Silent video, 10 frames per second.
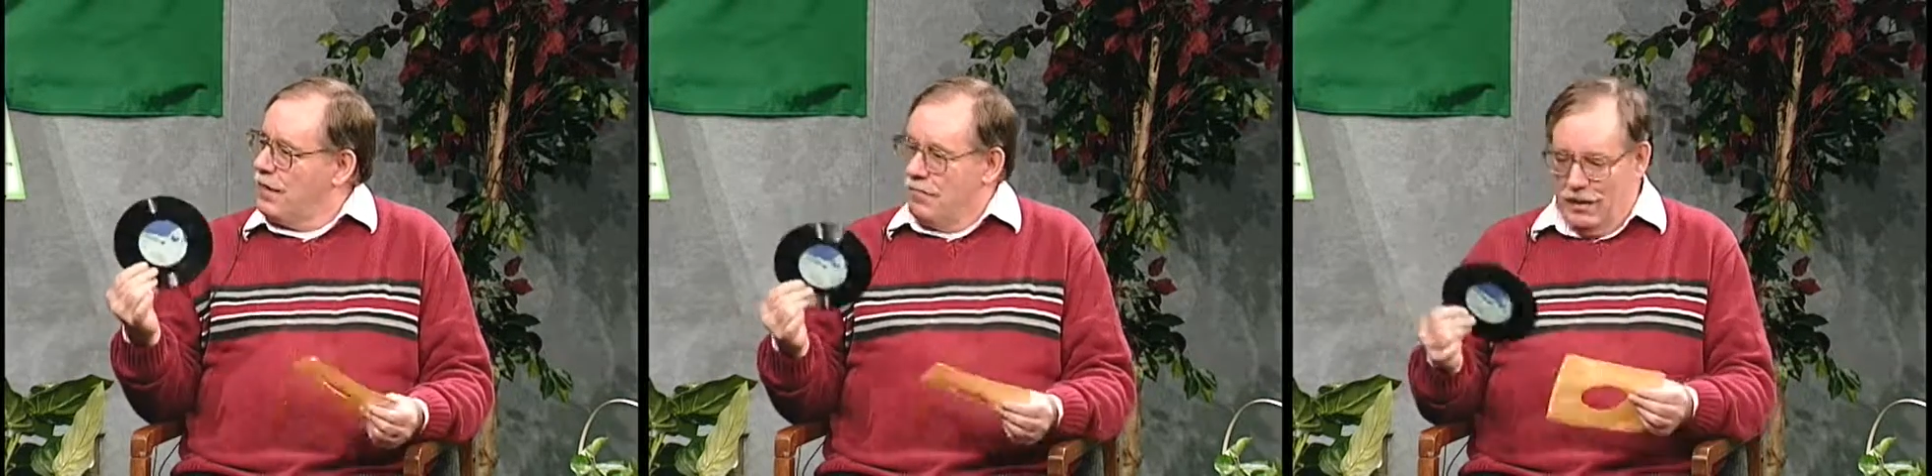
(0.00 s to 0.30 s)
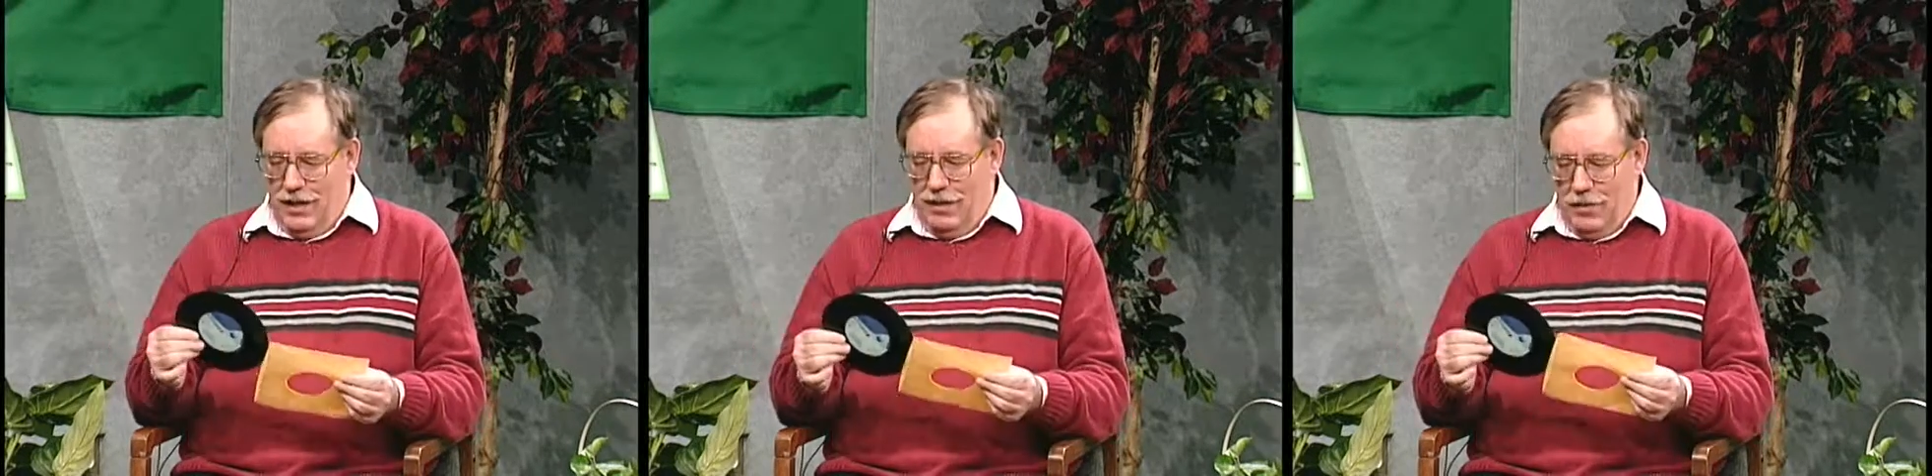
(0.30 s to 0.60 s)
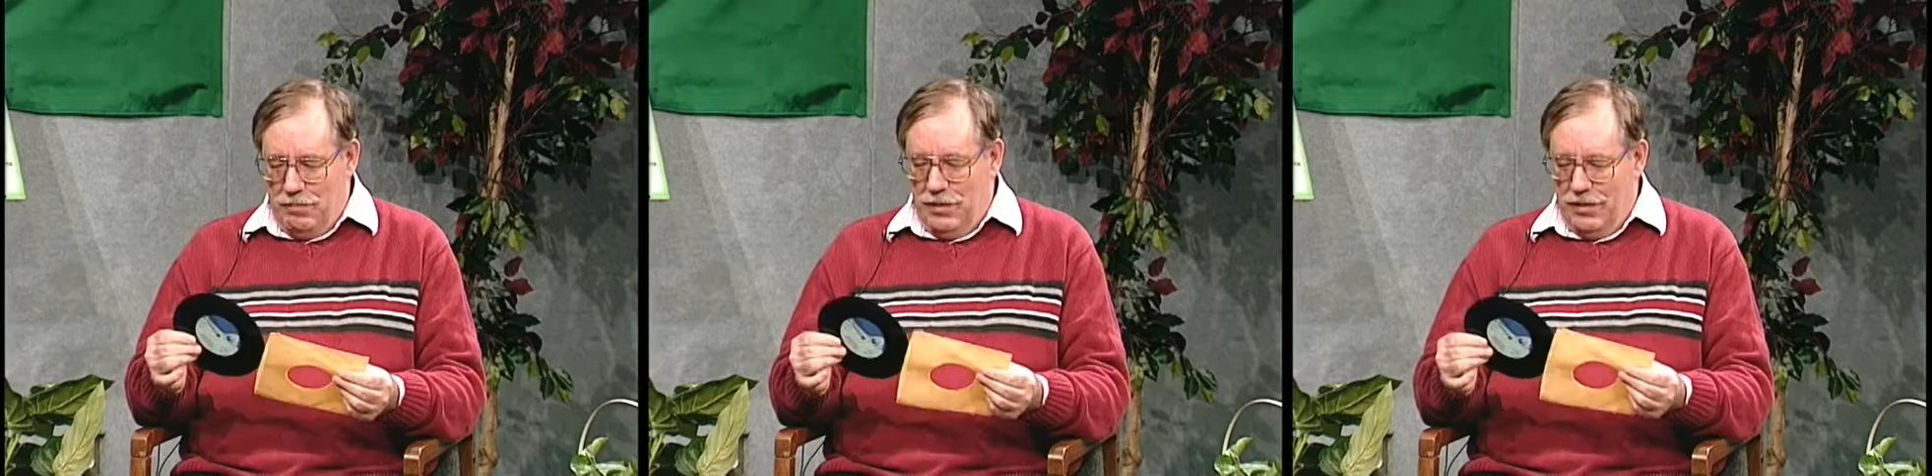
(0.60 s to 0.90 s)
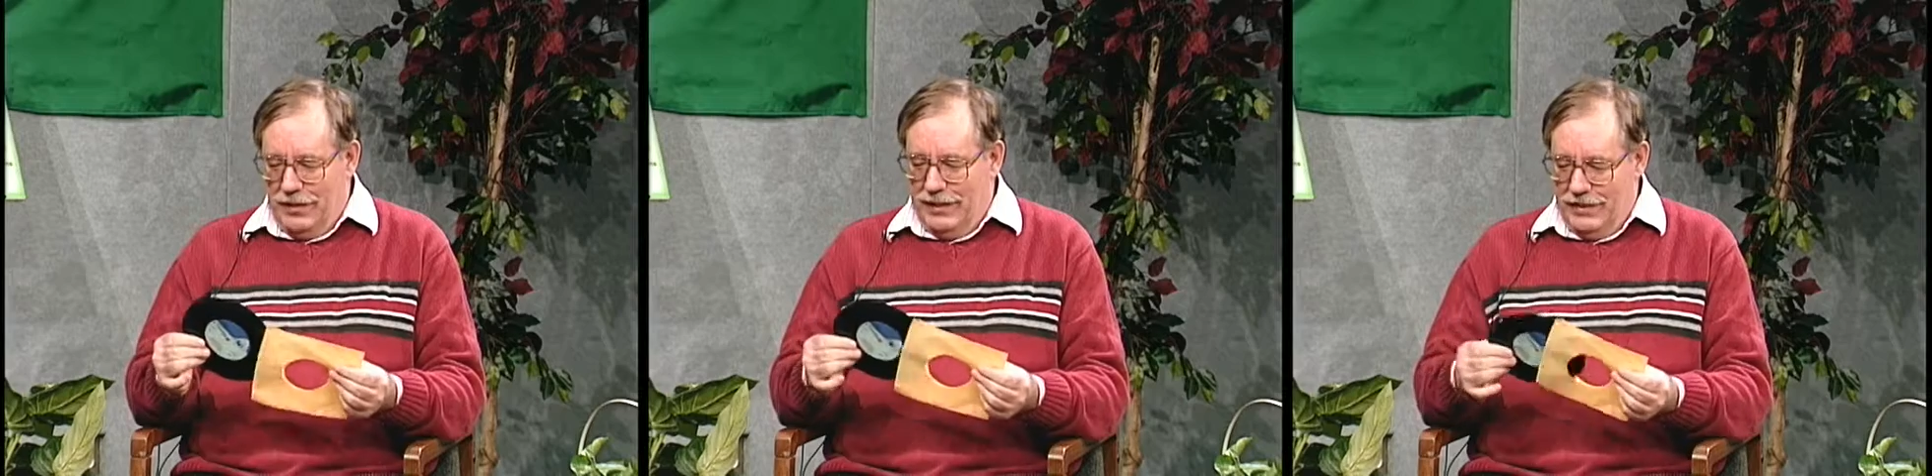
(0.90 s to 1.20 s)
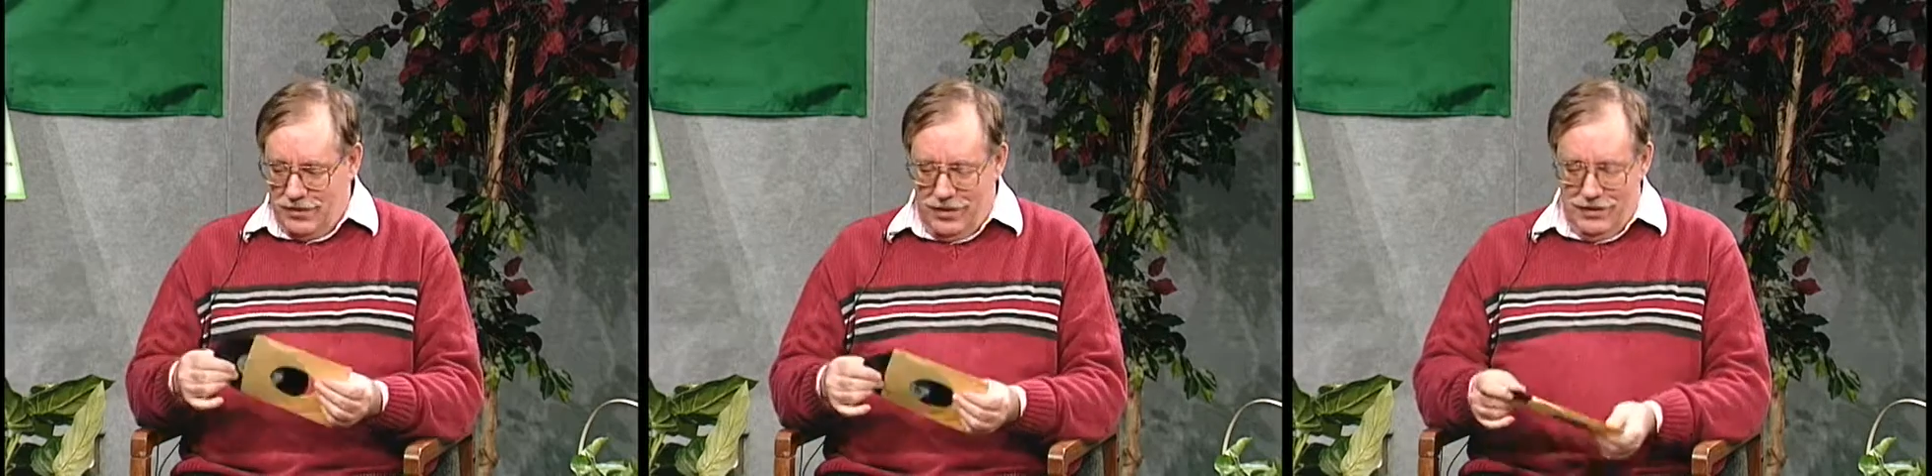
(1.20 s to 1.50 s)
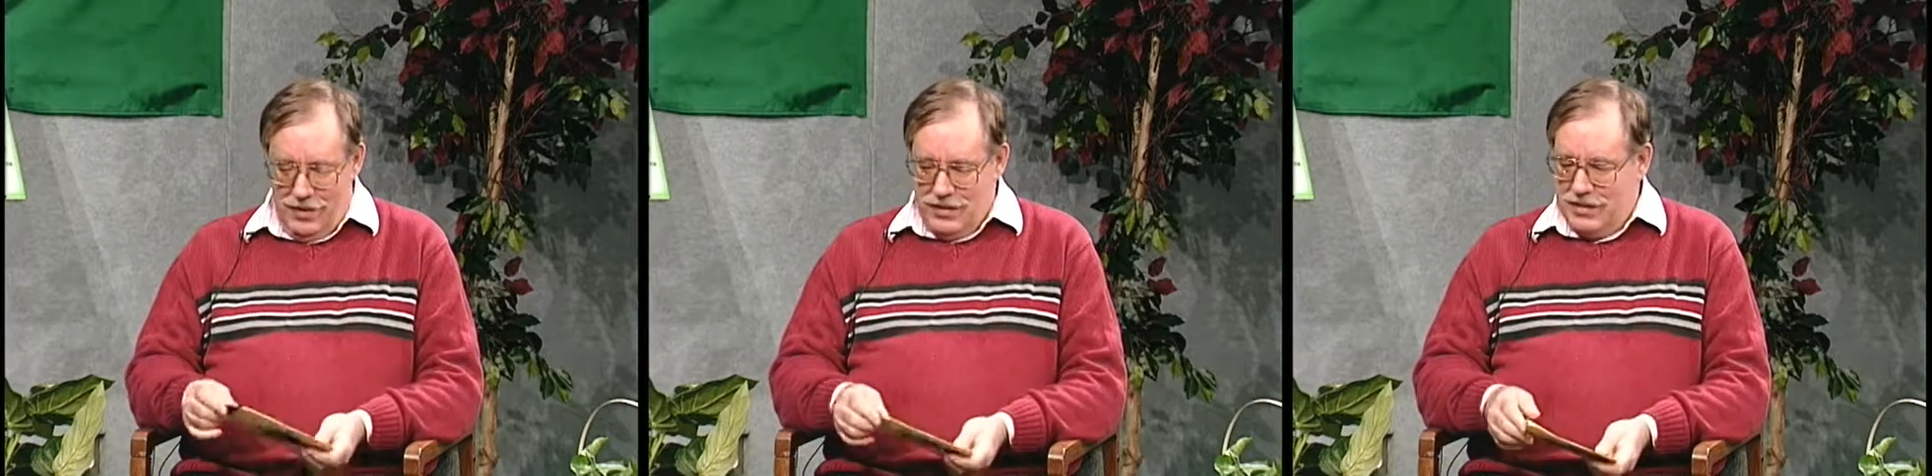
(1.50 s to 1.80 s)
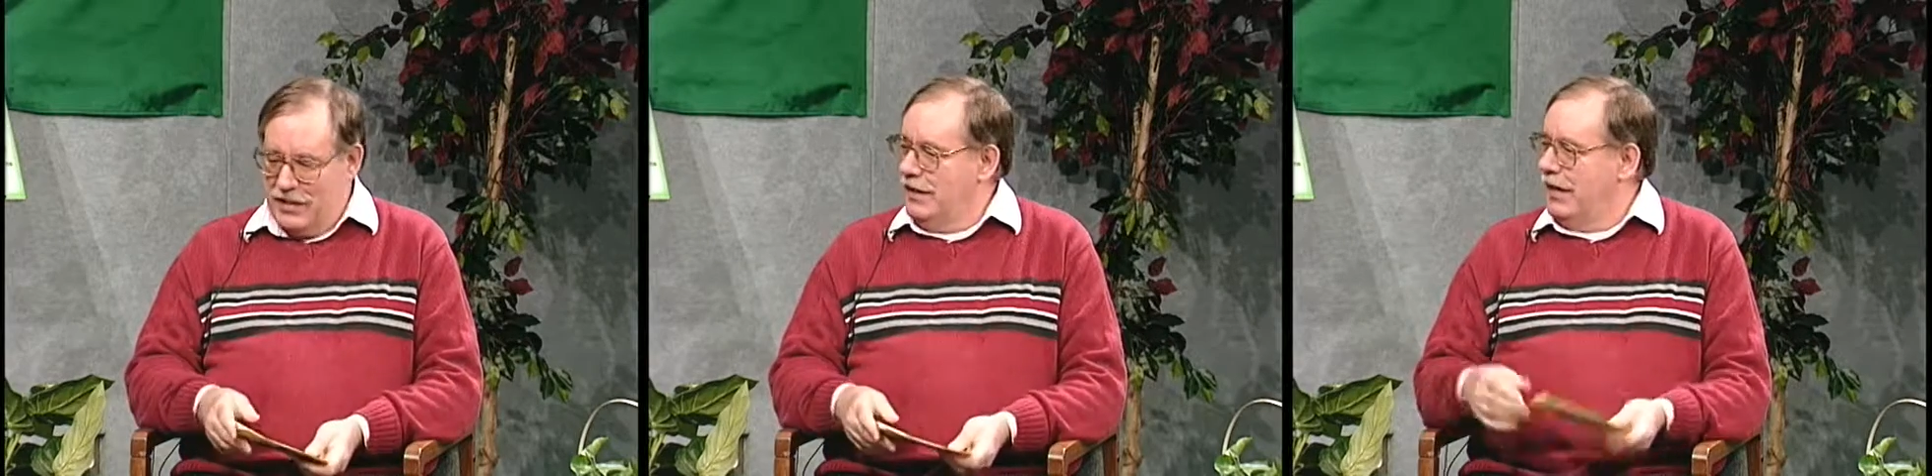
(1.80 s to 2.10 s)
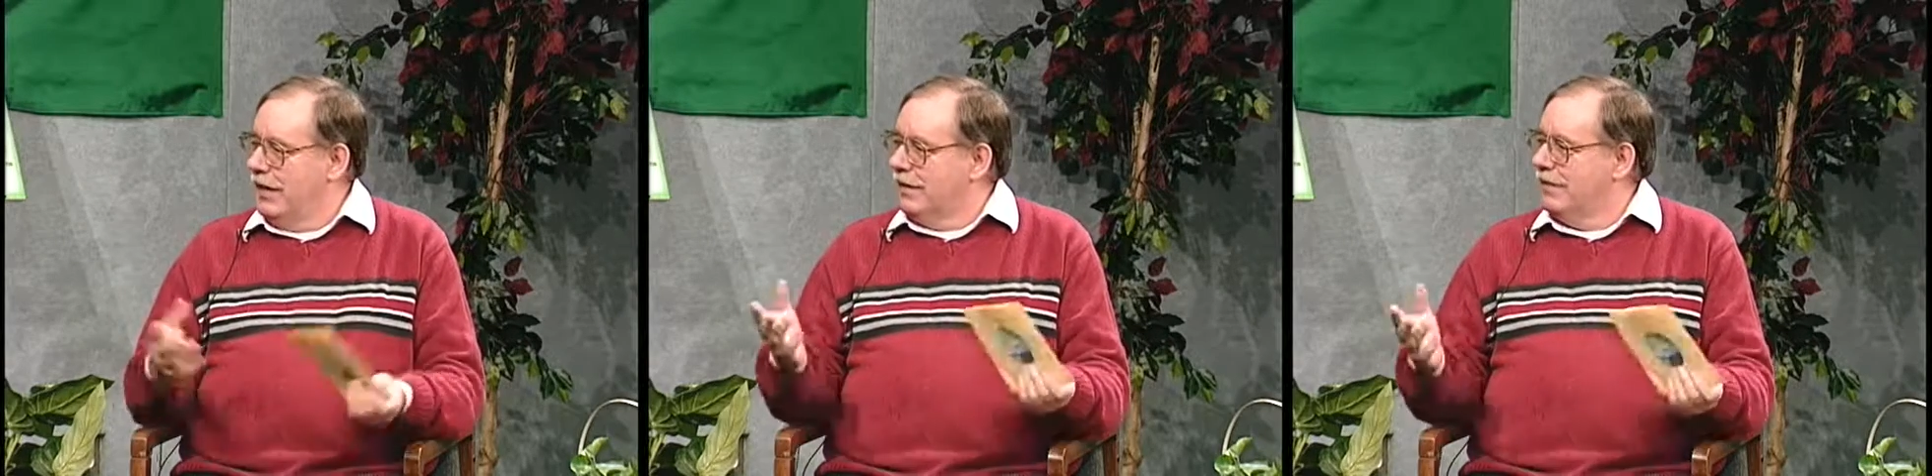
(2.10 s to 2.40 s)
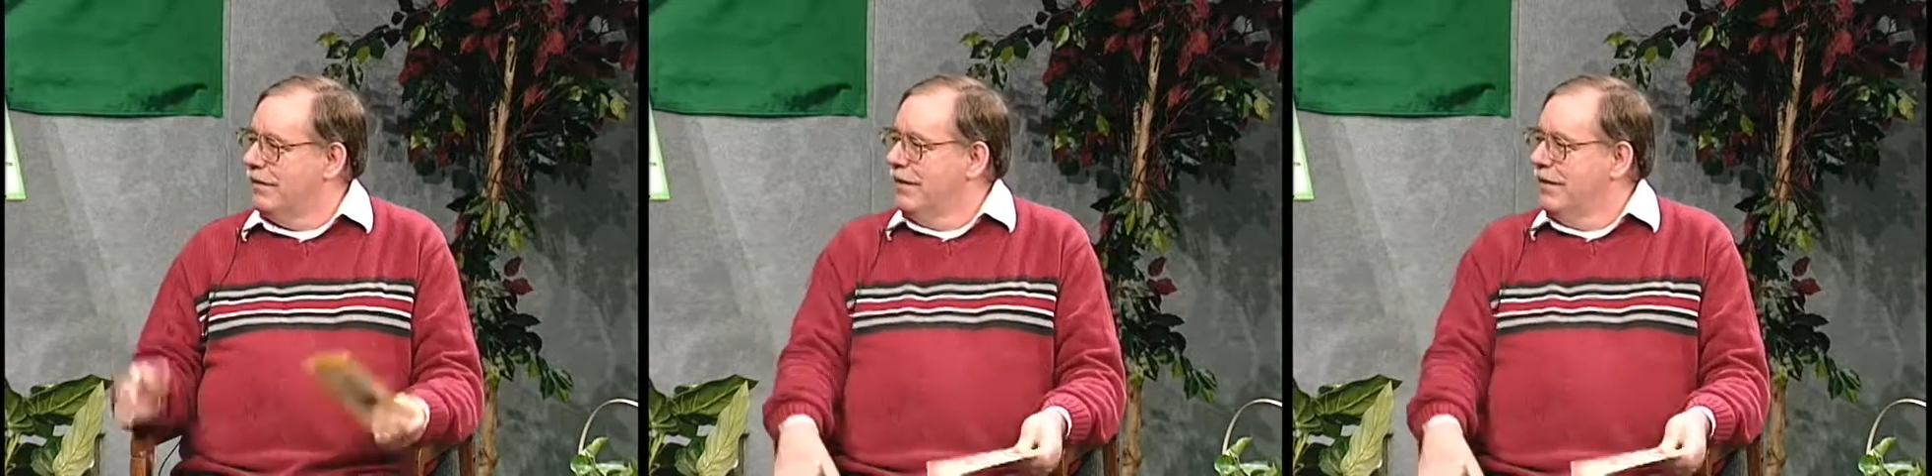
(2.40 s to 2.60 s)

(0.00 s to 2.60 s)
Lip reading: But yeah, we put all these on CD, and